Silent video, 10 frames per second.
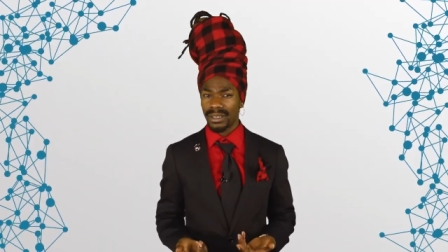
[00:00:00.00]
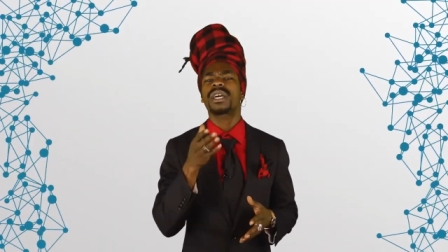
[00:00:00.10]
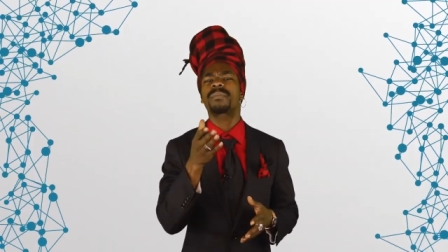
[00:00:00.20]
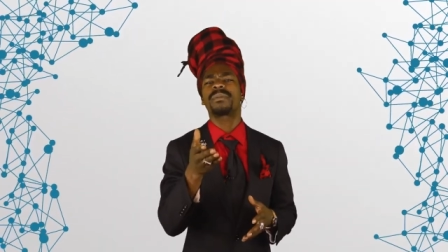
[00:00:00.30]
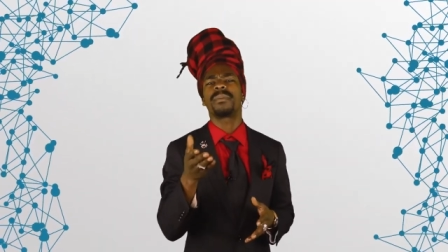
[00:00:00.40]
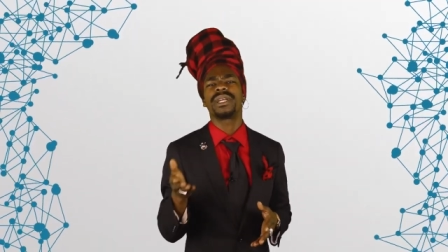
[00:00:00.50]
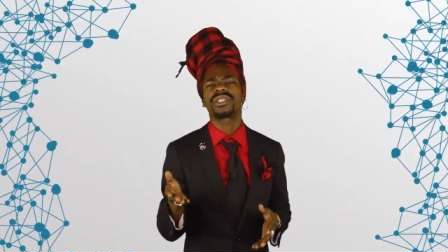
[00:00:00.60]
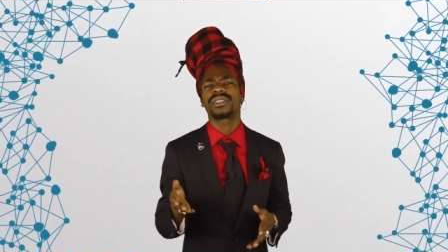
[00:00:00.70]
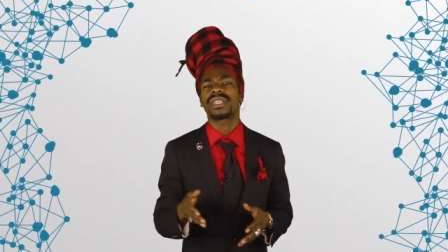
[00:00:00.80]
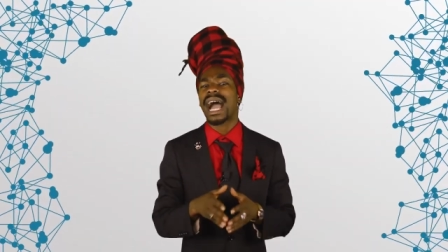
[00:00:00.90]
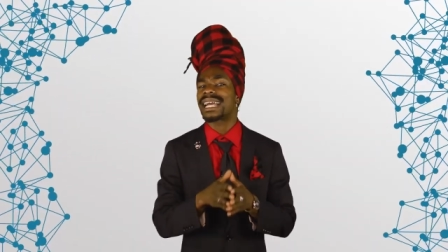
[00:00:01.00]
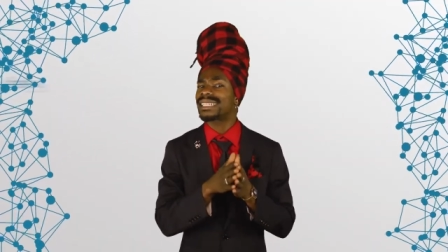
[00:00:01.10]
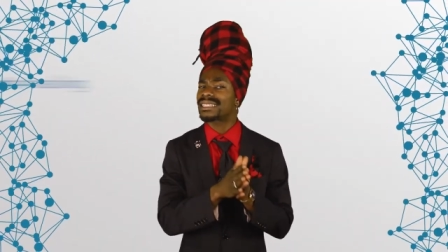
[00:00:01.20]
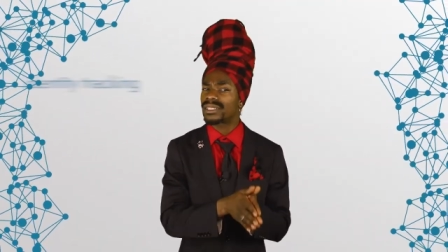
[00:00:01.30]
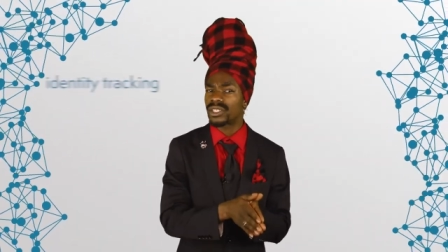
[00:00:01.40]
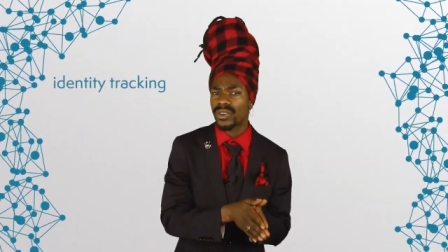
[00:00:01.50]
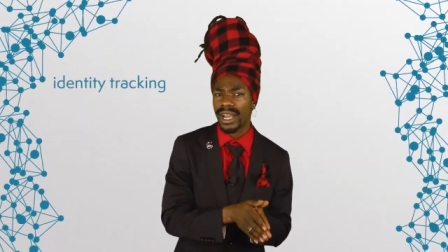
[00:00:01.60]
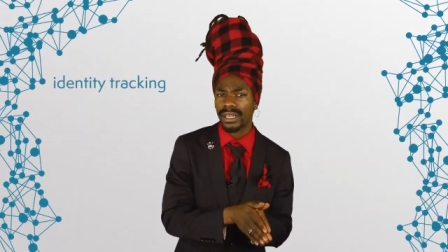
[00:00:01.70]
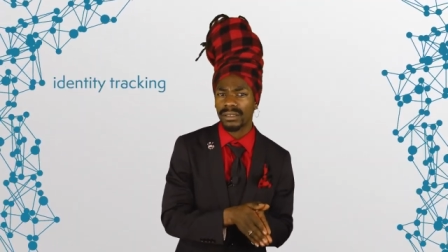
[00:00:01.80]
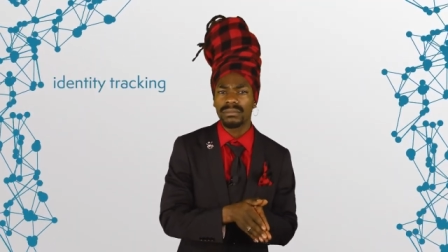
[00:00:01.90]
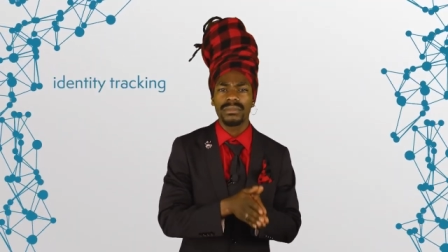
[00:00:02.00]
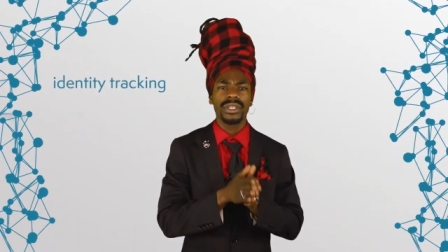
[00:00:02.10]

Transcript: Some people mentioned the identity tracking,